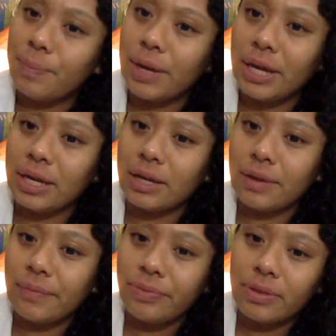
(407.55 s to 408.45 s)
But
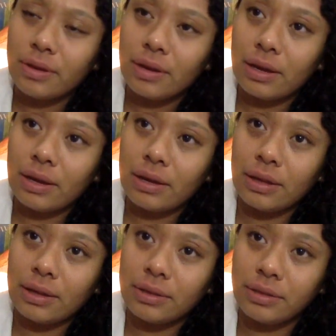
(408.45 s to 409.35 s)

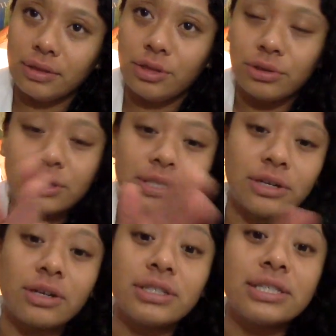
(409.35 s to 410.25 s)
you'll
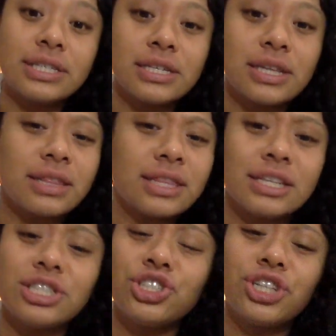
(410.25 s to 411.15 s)
start seeing that
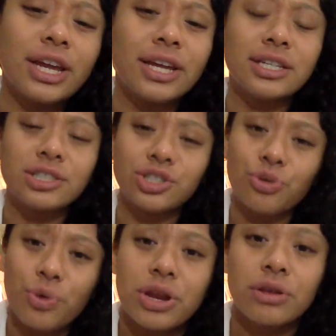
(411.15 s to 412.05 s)
things change
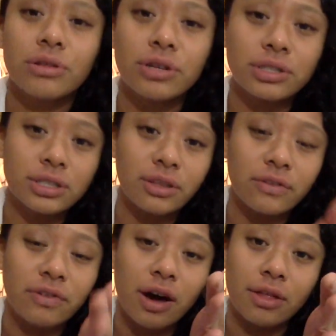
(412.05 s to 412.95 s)
when you look to the
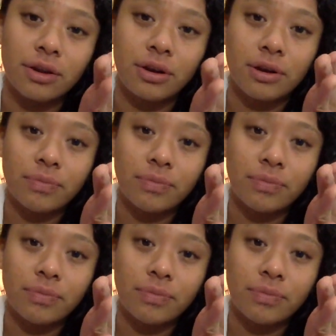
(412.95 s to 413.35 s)
Father